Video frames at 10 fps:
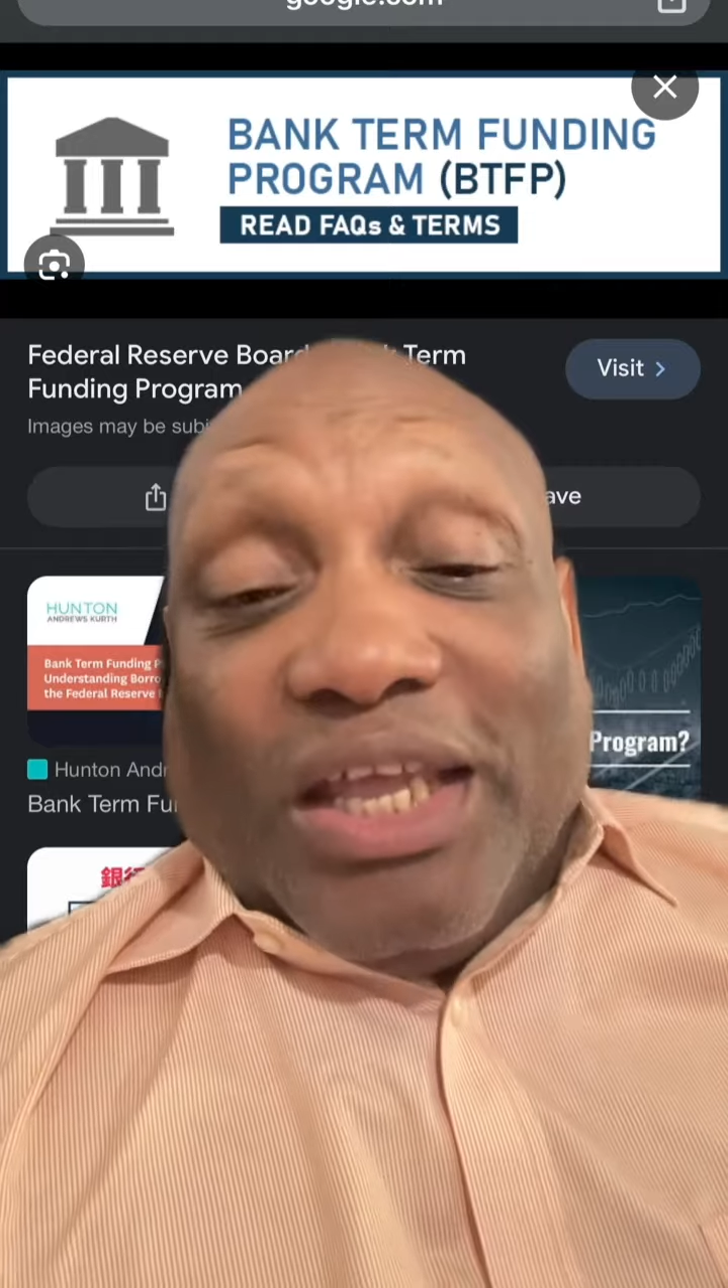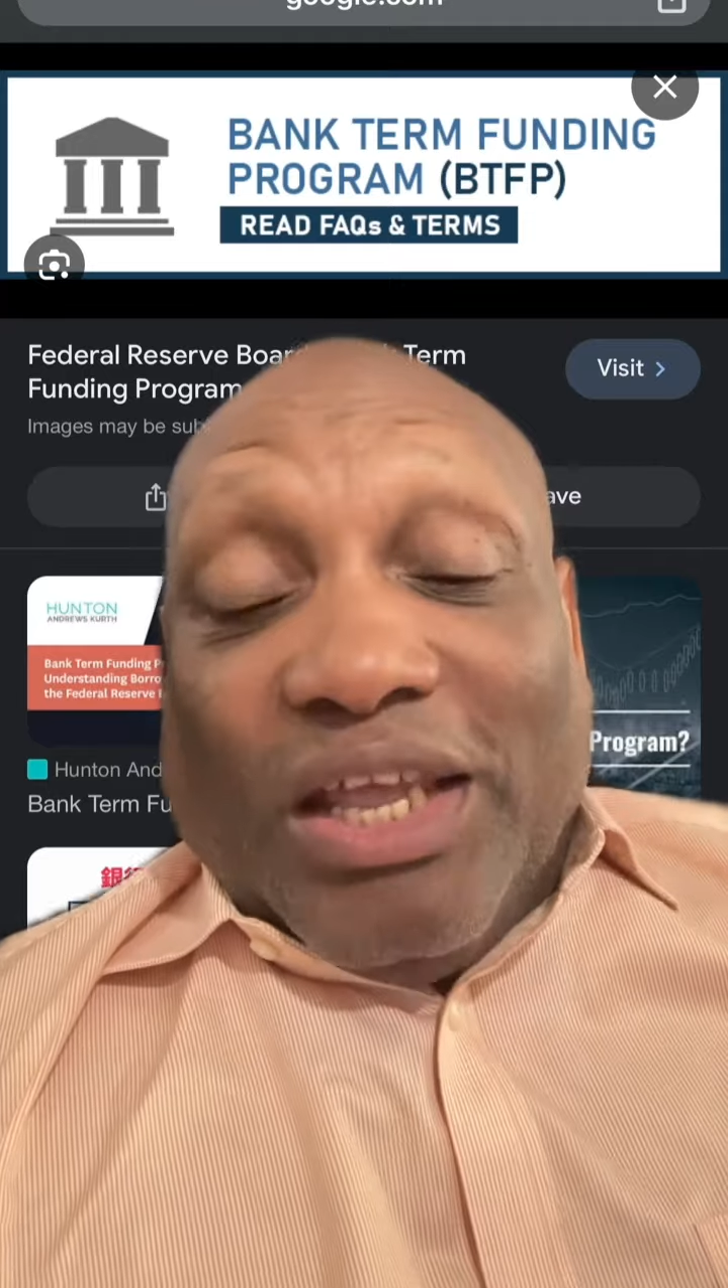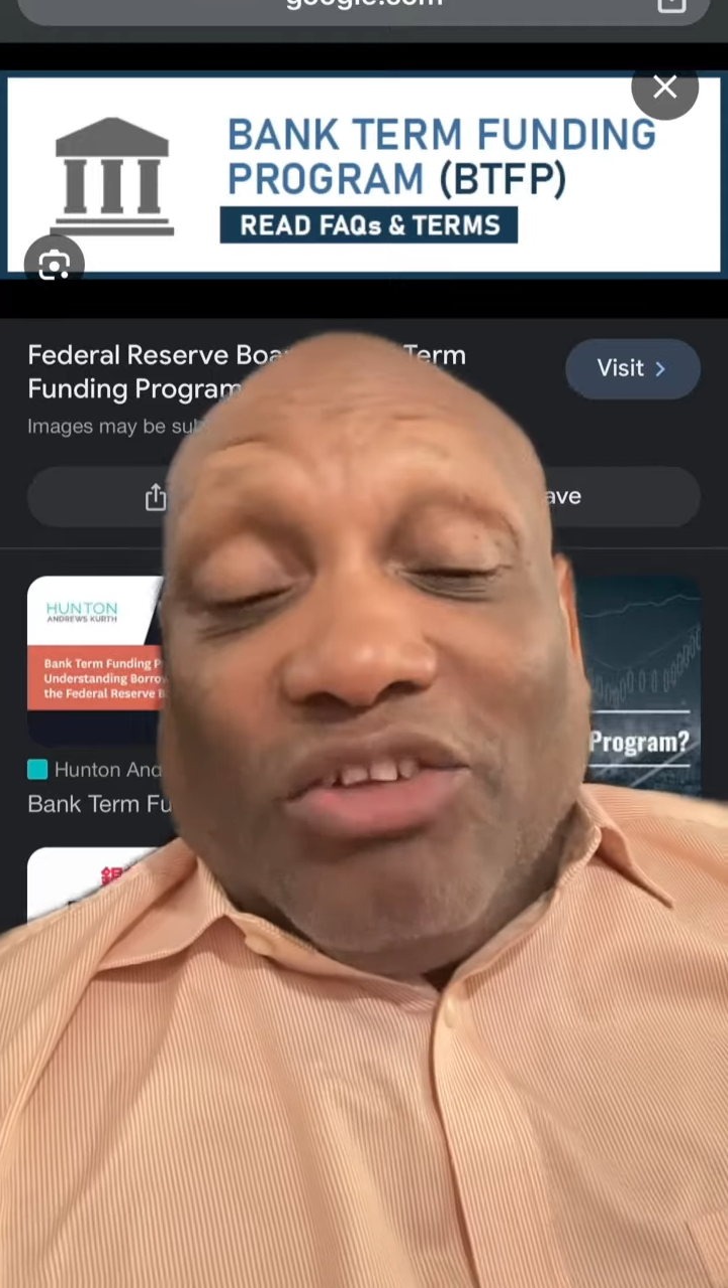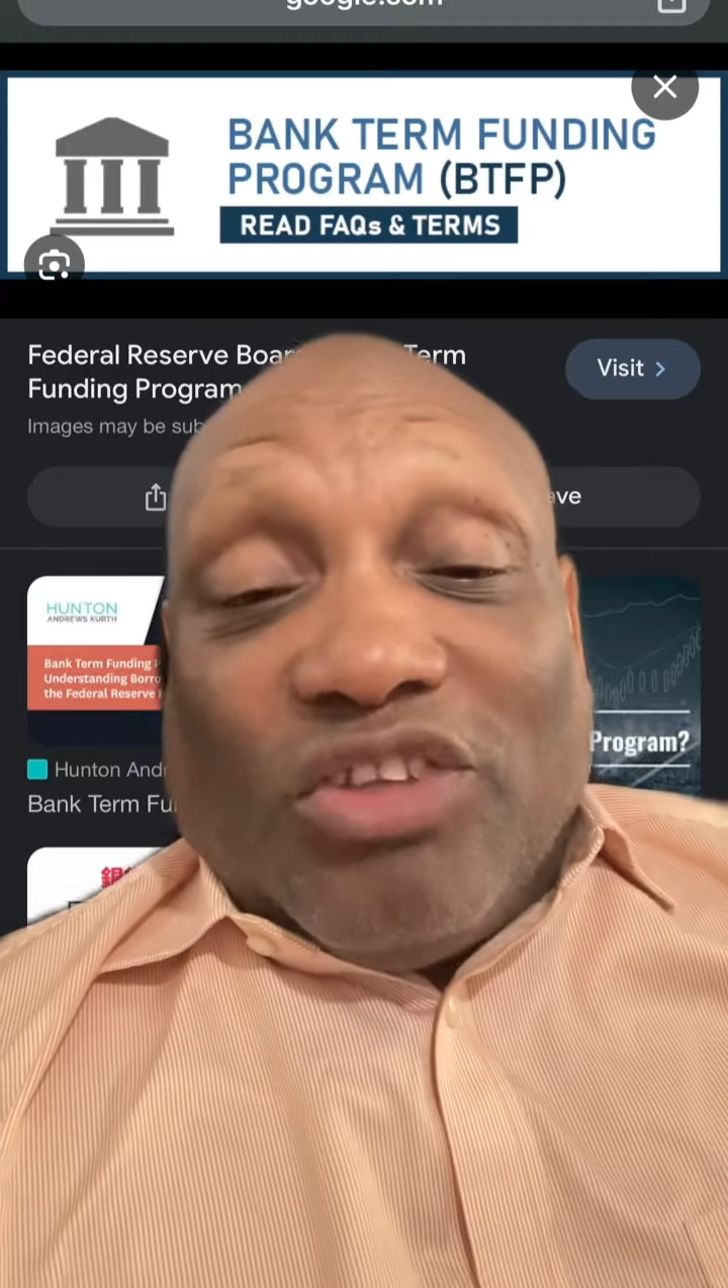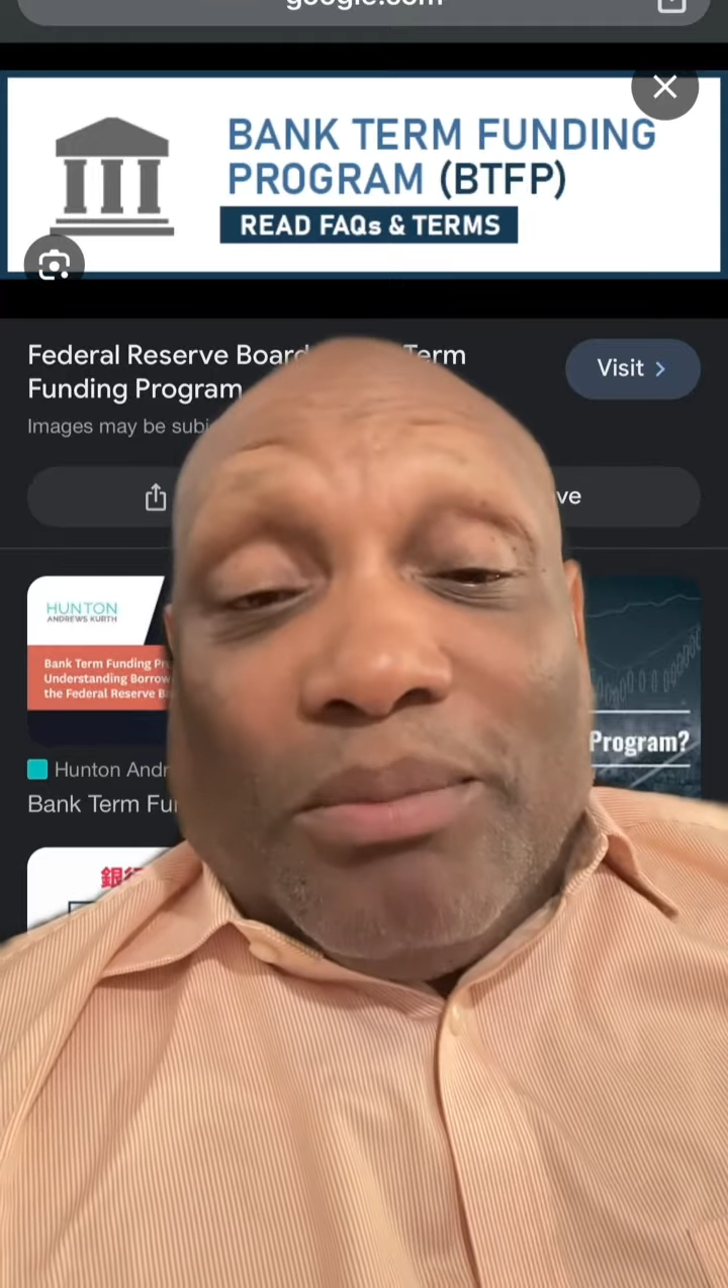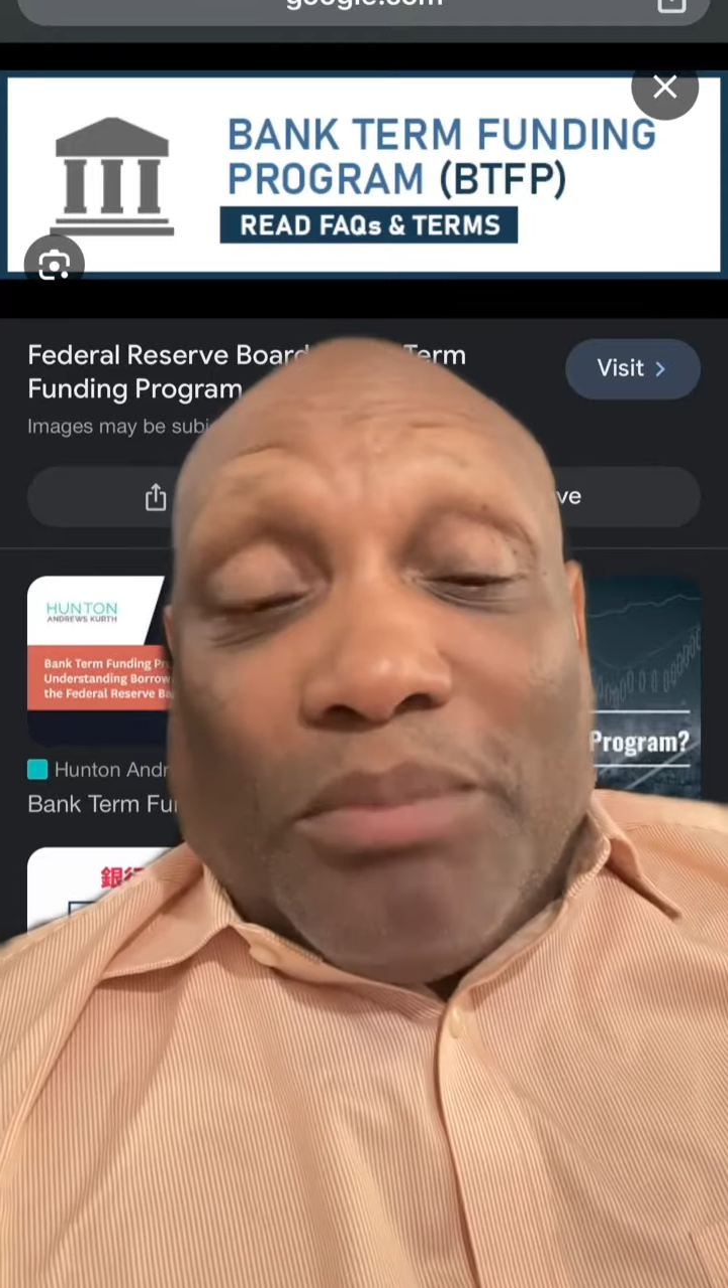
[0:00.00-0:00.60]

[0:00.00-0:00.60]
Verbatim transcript: easy